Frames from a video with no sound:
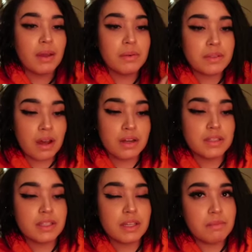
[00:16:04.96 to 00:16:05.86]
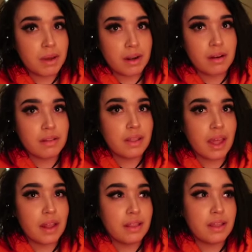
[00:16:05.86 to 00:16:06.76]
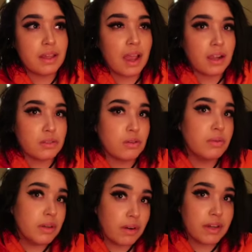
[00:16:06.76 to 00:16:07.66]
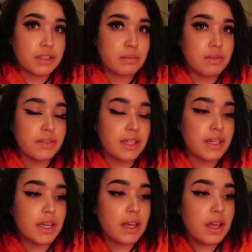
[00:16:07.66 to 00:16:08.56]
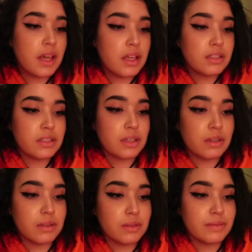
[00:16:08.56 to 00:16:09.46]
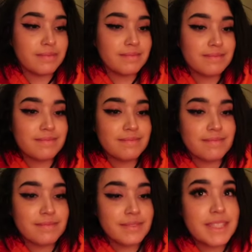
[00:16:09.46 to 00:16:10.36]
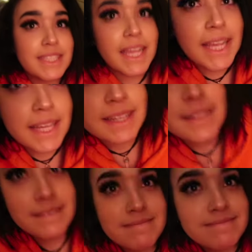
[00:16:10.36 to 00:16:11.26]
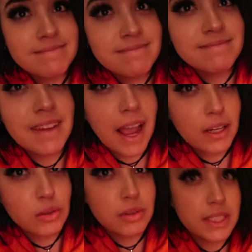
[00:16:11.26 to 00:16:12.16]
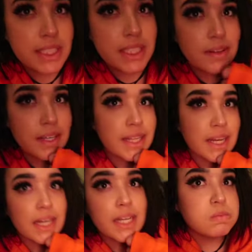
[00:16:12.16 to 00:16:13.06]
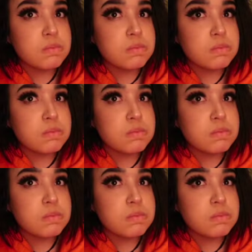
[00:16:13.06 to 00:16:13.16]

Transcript: It was honestly better than the actual One Direction movie. So, tea. Actual tea right there.